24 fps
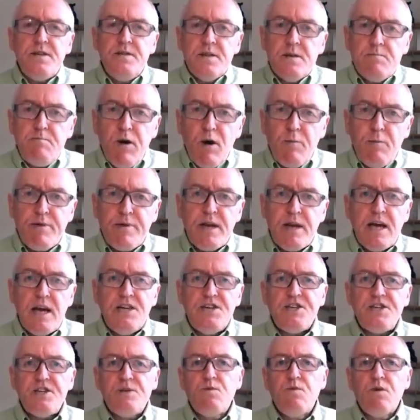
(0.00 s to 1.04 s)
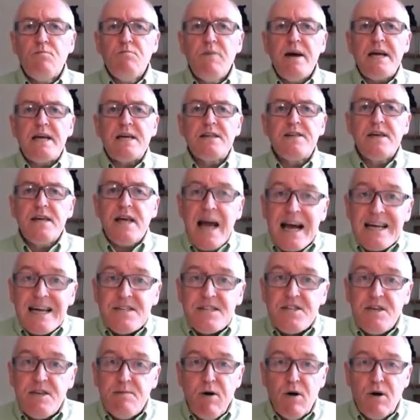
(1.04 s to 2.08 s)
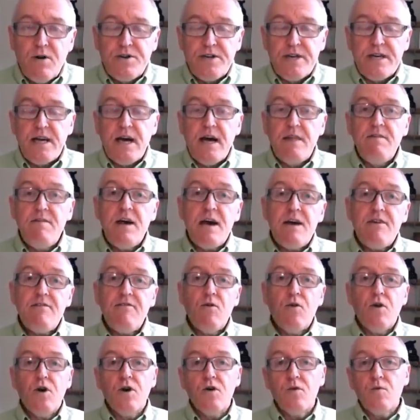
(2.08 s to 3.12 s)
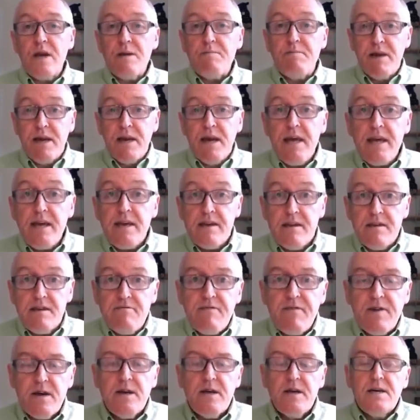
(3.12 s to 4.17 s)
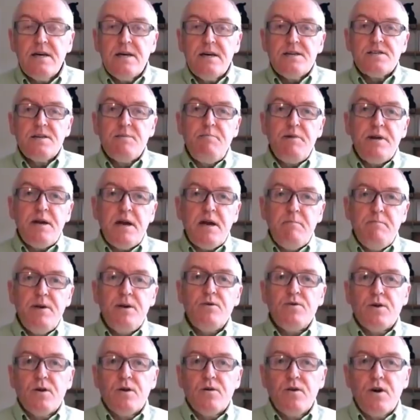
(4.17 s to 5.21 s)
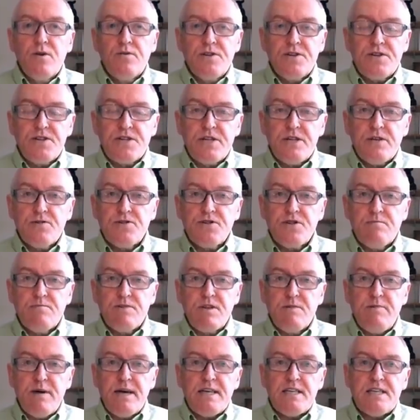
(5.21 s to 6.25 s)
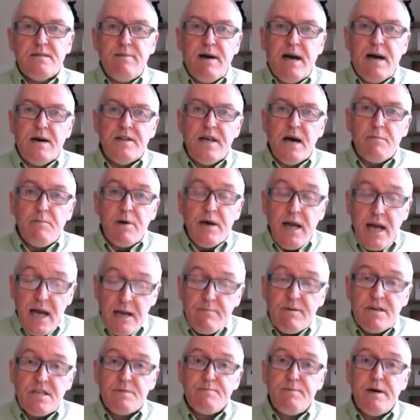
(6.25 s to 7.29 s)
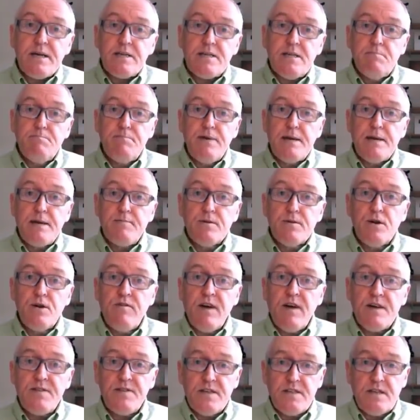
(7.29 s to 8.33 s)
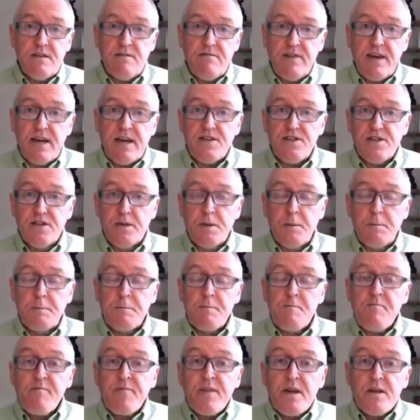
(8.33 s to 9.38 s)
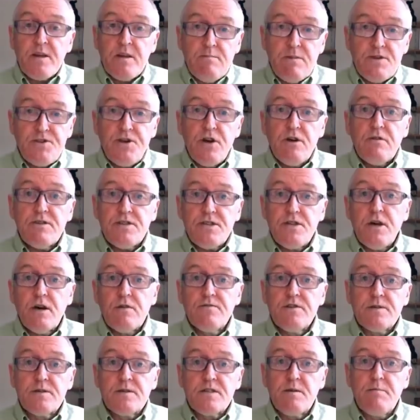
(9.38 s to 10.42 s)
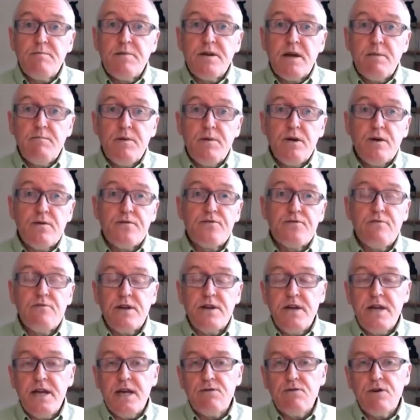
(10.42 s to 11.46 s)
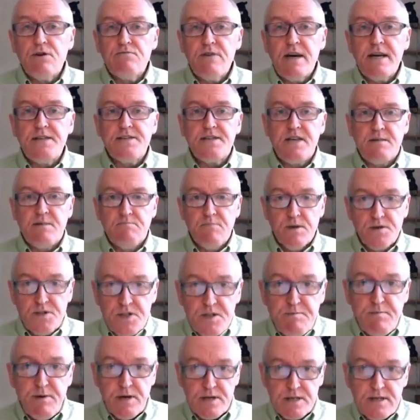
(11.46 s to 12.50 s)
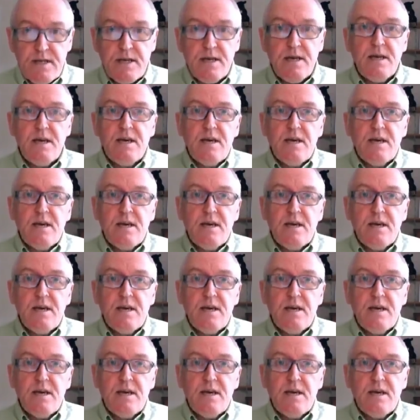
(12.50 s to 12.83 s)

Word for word: in the population will make the antibody and therefore we believe to be immune, although there's still some debate about that. But I am expecting people who've had this infection, the majority of them, to be immune for a year or 18 months. But